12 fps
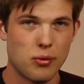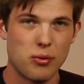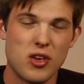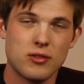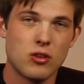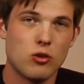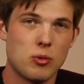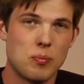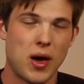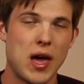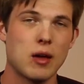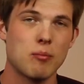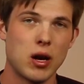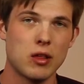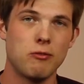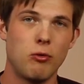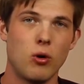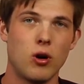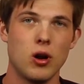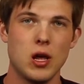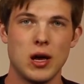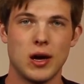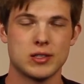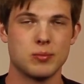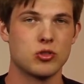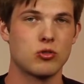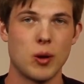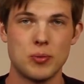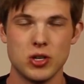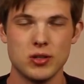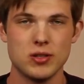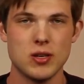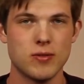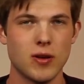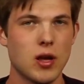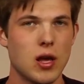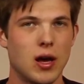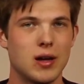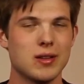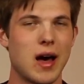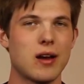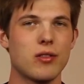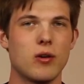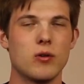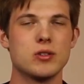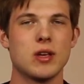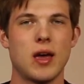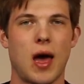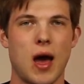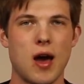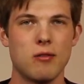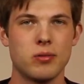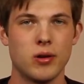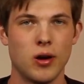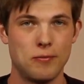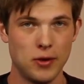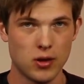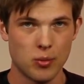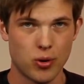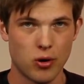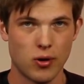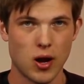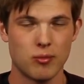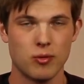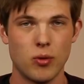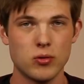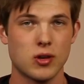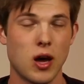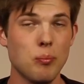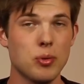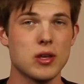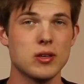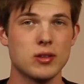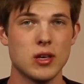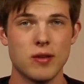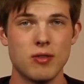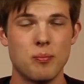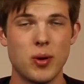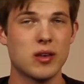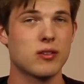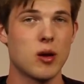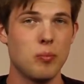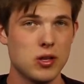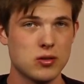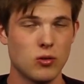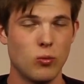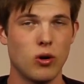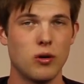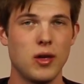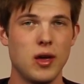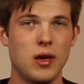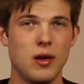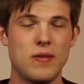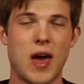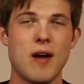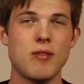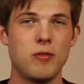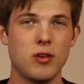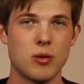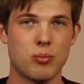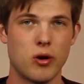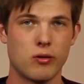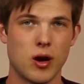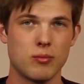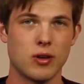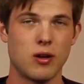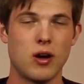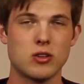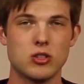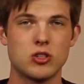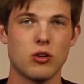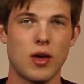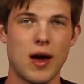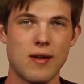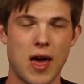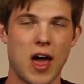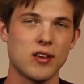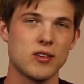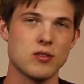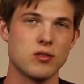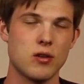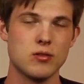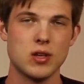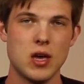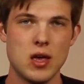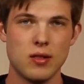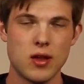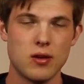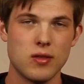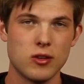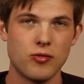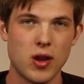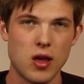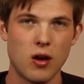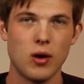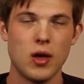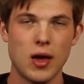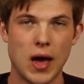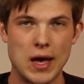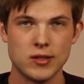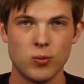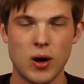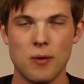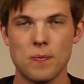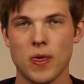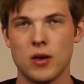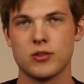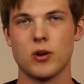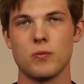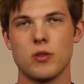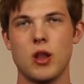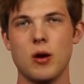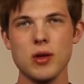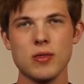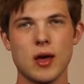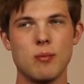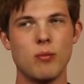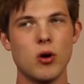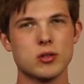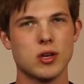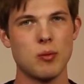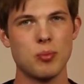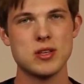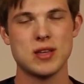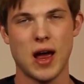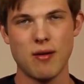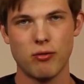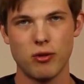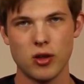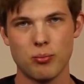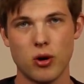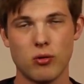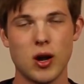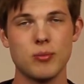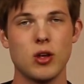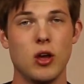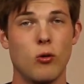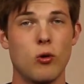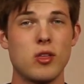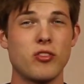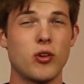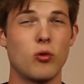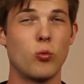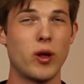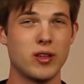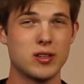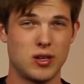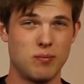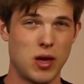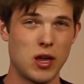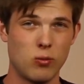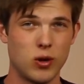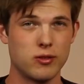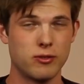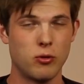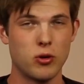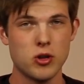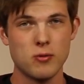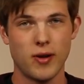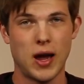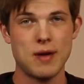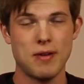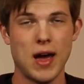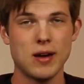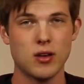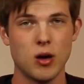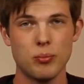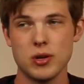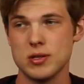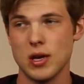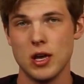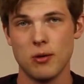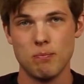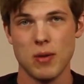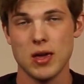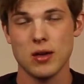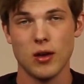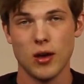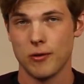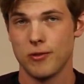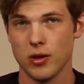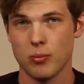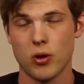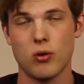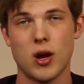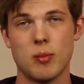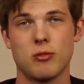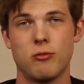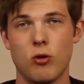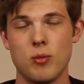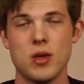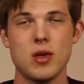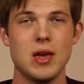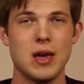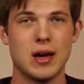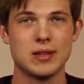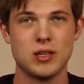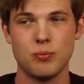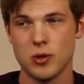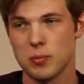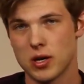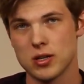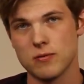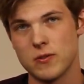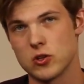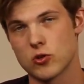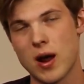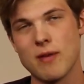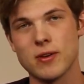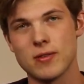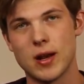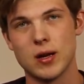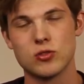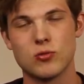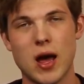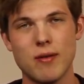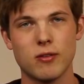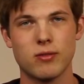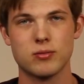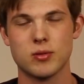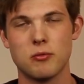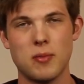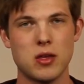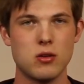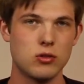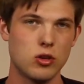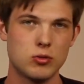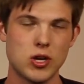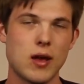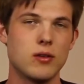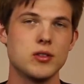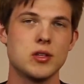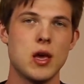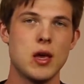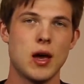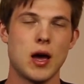things that you'll be paying money for, subscriptions even, a lot of those have affiliate programs. Most companies, even the biggest companies in the world, they have affiliate programs, and I'll actually show you how to access those later in this video as well. So knowing that most companies have affiliate programs, or that they're willing to make ones for you, I've had companies make affiliate programs for me simply because of the traffic that I was driving from some of my YouTube channels,